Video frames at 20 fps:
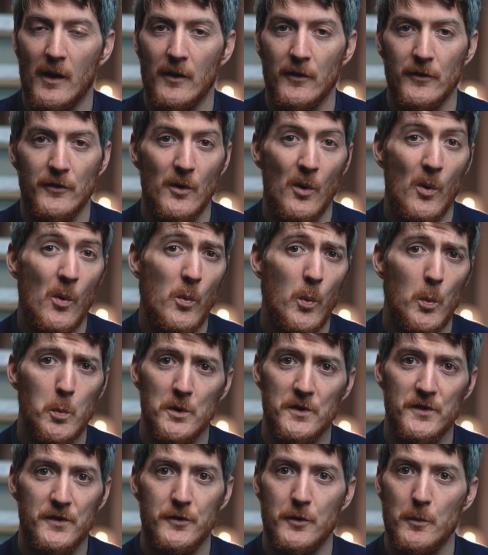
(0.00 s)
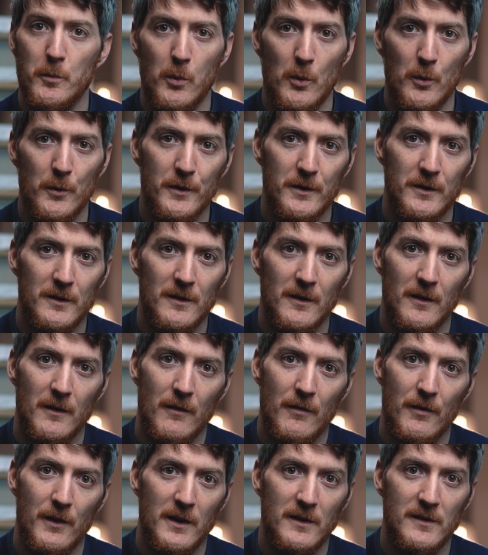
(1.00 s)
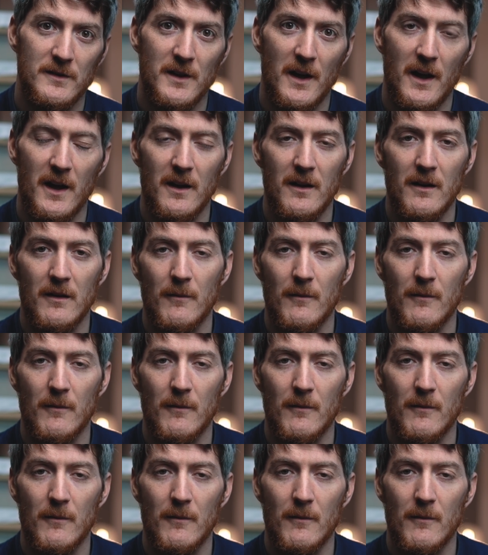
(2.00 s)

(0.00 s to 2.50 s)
So what's the point, they say.